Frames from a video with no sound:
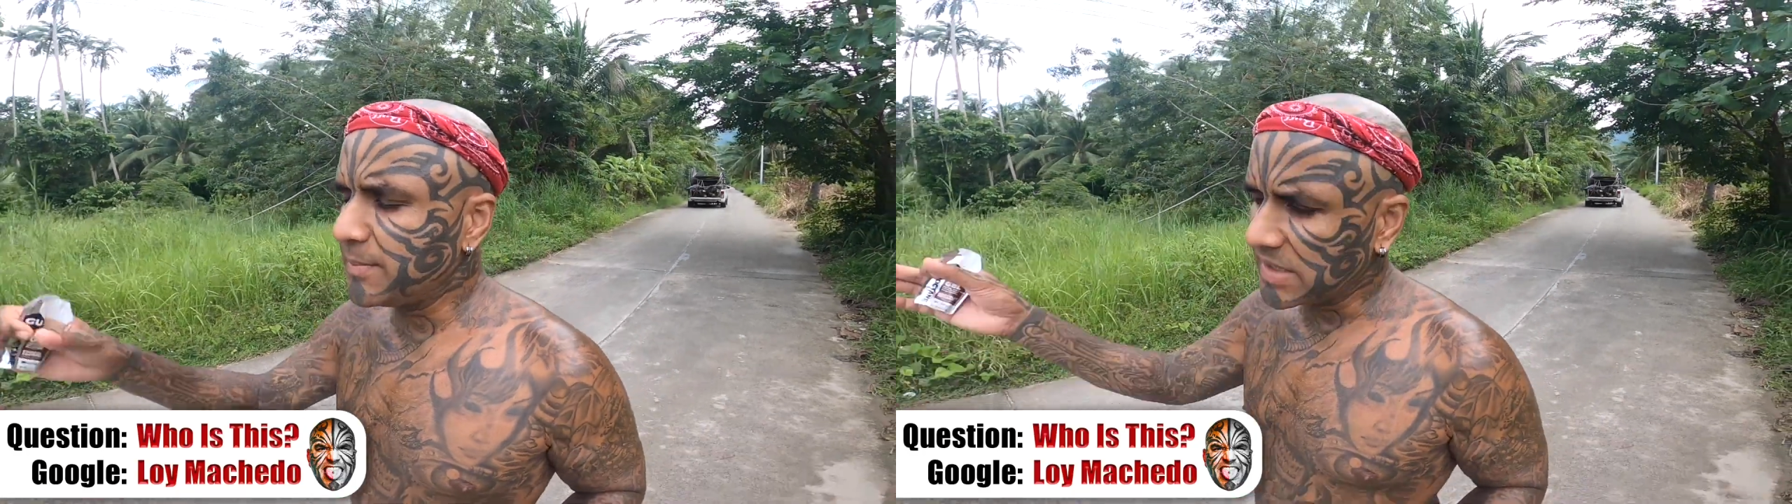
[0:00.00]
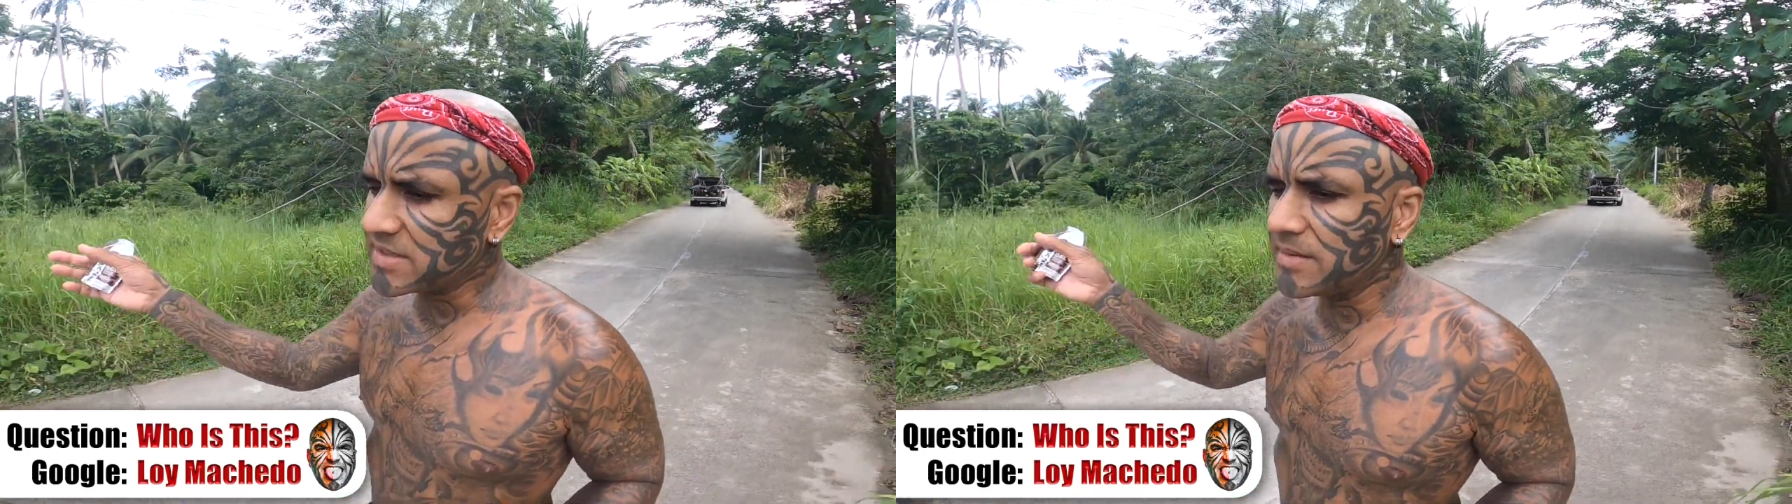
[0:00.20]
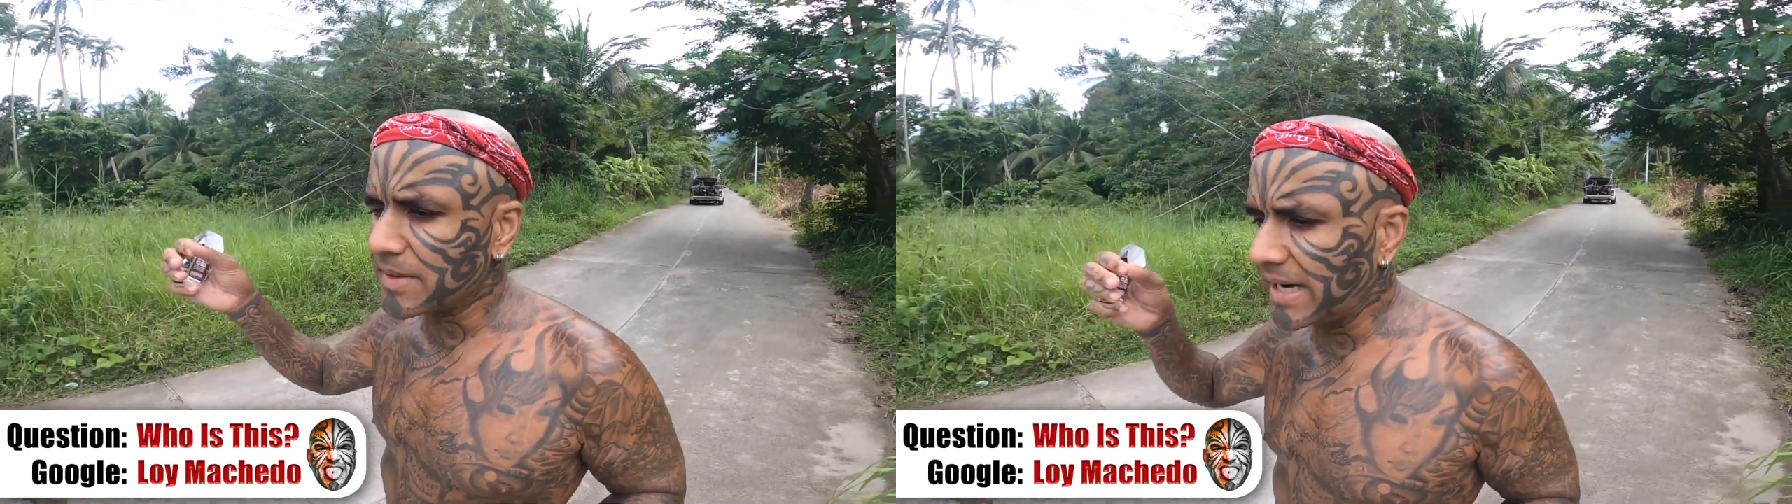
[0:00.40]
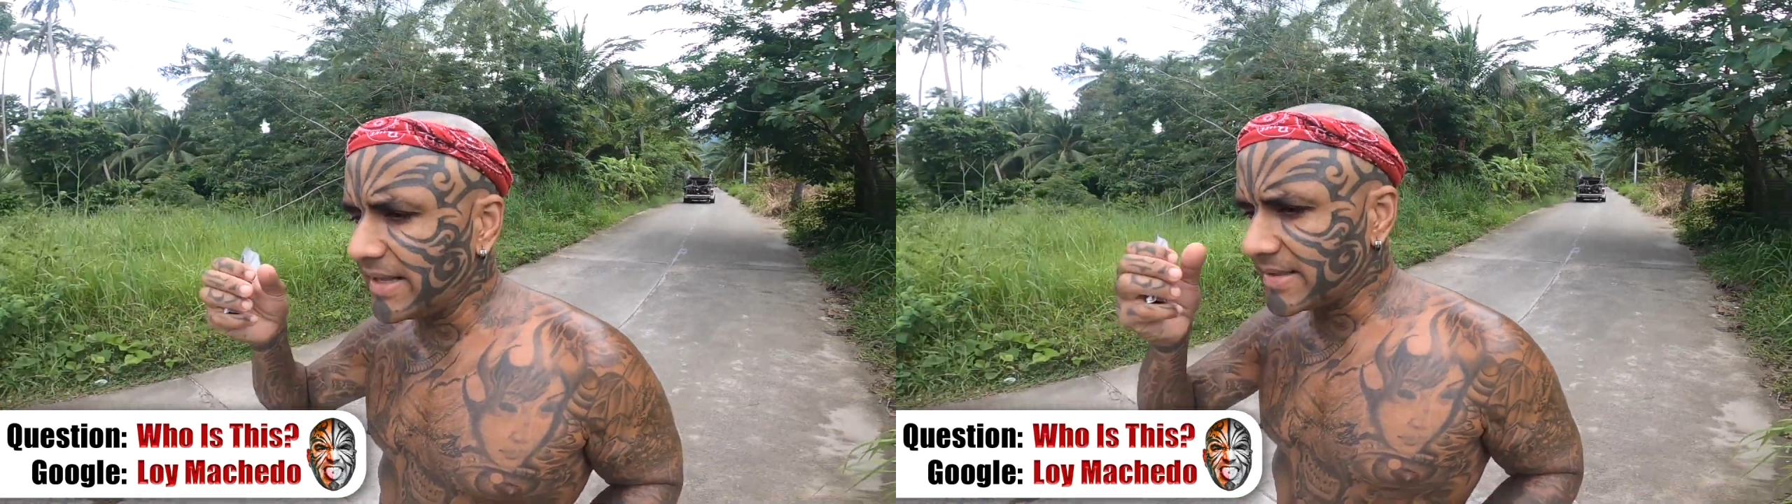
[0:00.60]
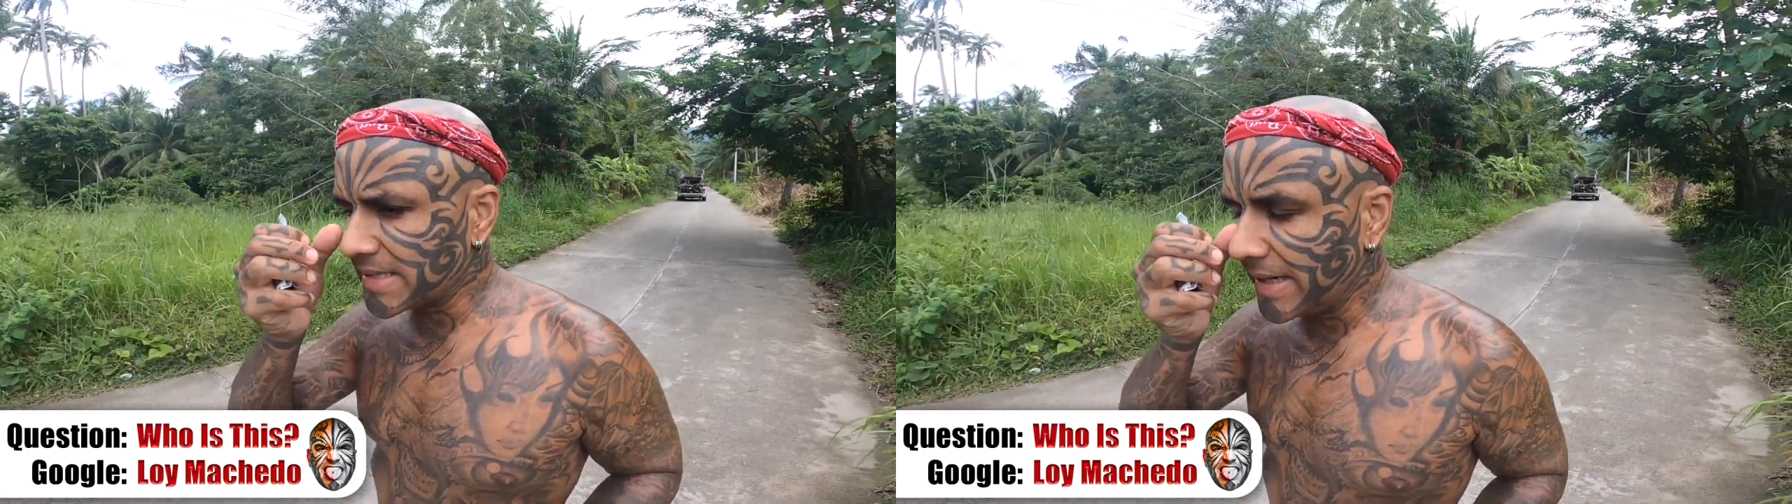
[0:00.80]
personal
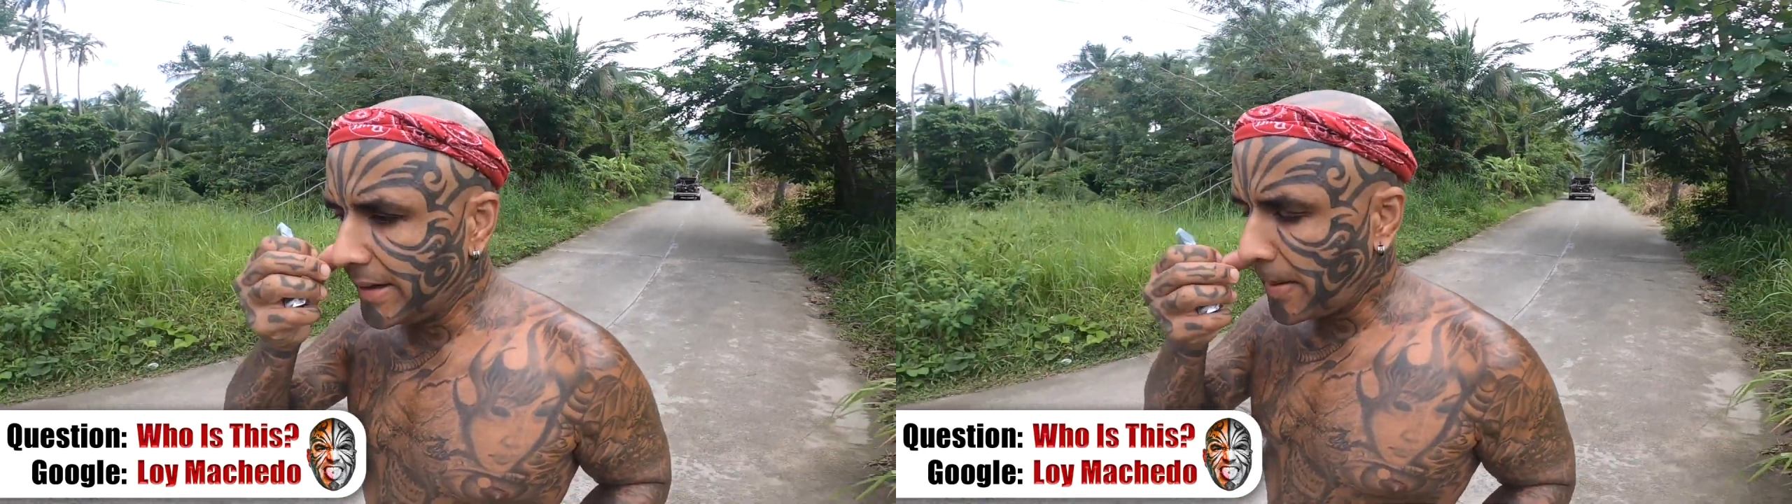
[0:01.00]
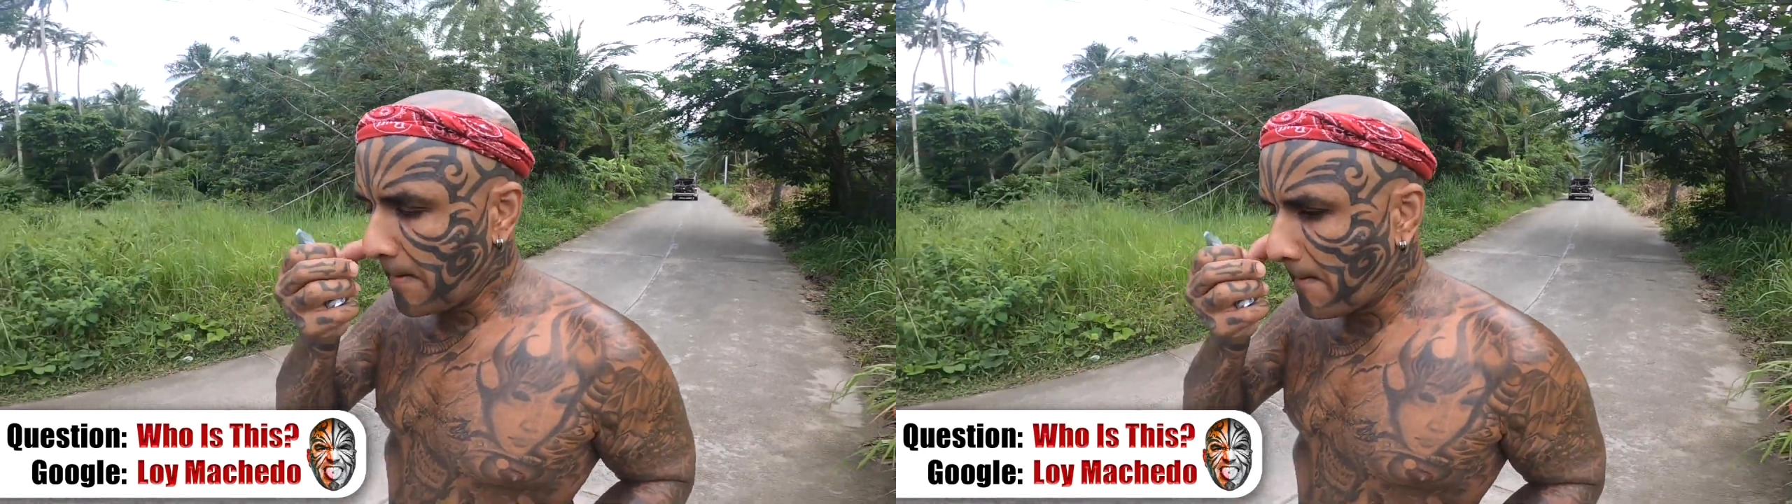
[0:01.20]
branding aside.